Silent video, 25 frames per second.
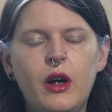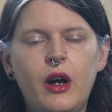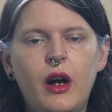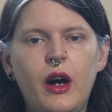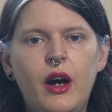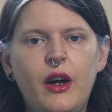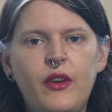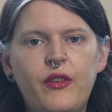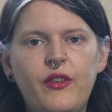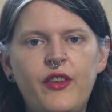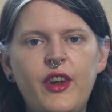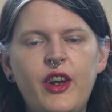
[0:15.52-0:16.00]

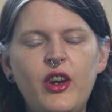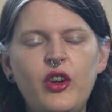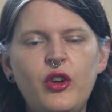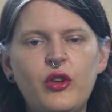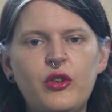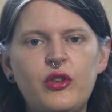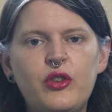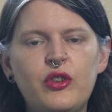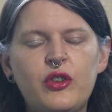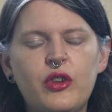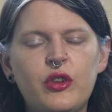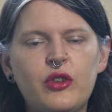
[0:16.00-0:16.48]
And then I
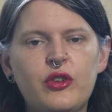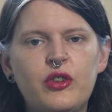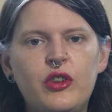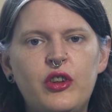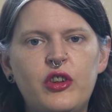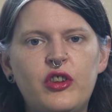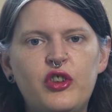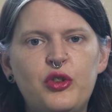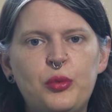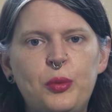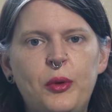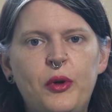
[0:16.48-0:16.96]
started
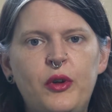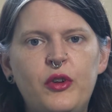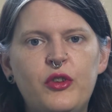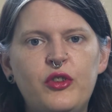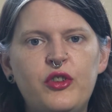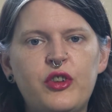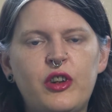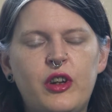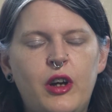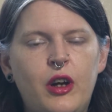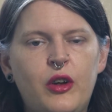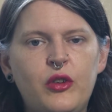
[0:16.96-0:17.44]

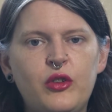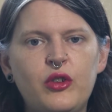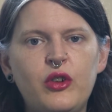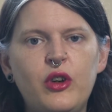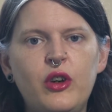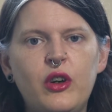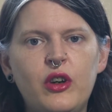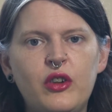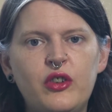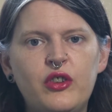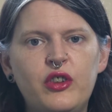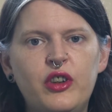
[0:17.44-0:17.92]
experiencing
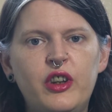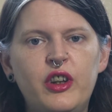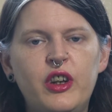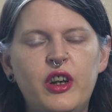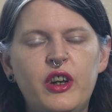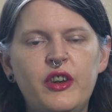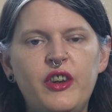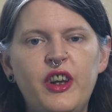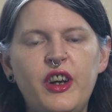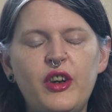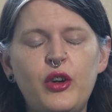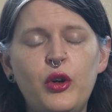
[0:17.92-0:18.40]
anxiety,
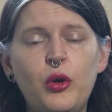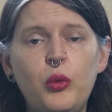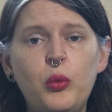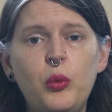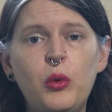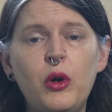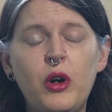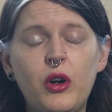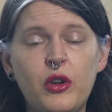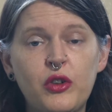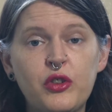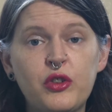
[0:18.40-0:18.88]
and that got
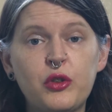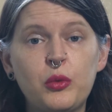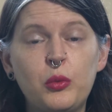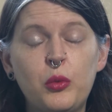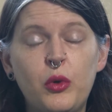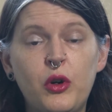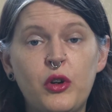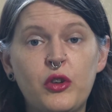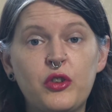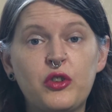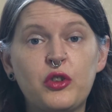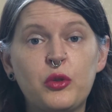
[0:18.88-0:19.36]
worse and
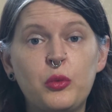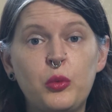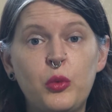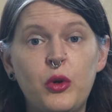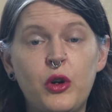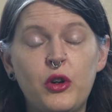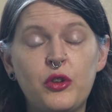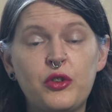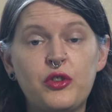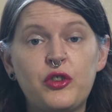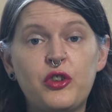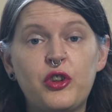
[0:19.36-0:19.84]
worse and
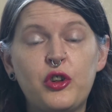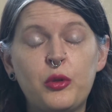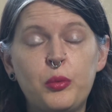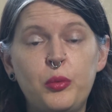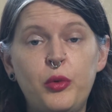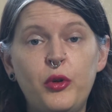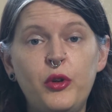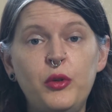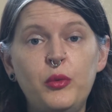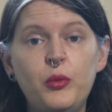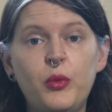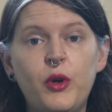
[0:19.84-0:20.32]
worse, to the
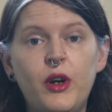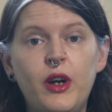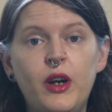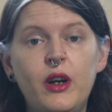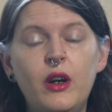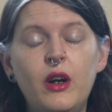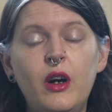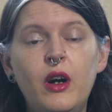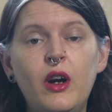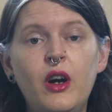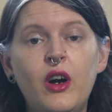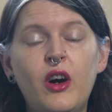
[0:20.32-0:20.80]
point where
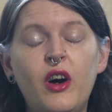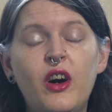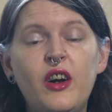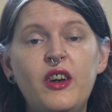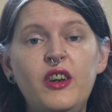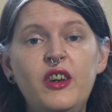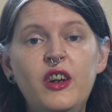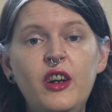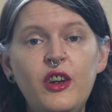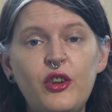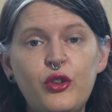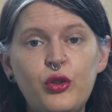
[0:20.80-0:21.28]
I
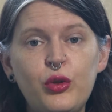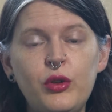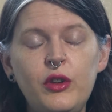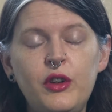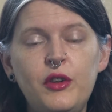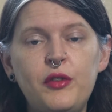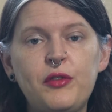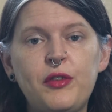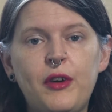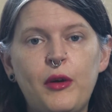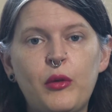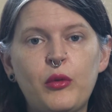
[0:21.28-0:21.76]
literally
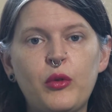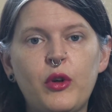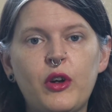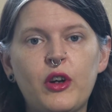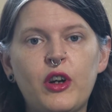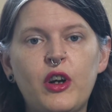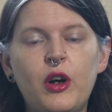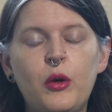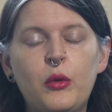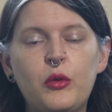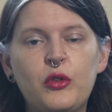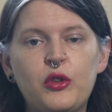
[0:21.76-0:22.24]
felt
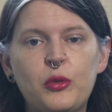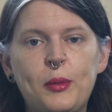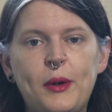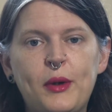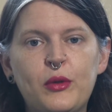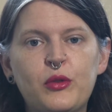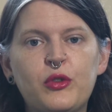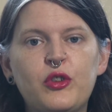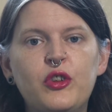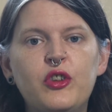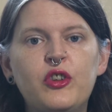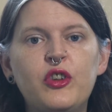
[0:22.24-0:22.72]
like I was
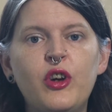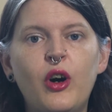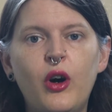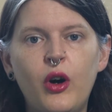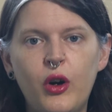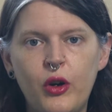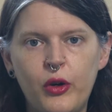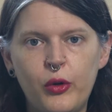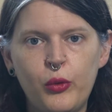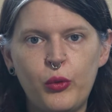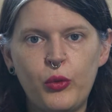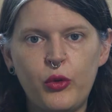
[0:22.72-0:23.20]
about to
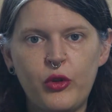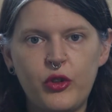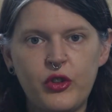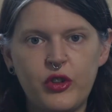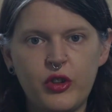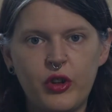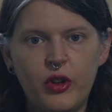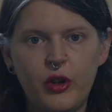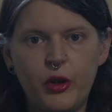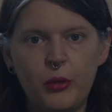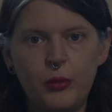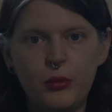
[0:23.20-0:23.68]
die all the
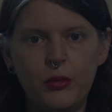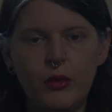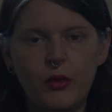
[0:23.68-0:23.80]
time.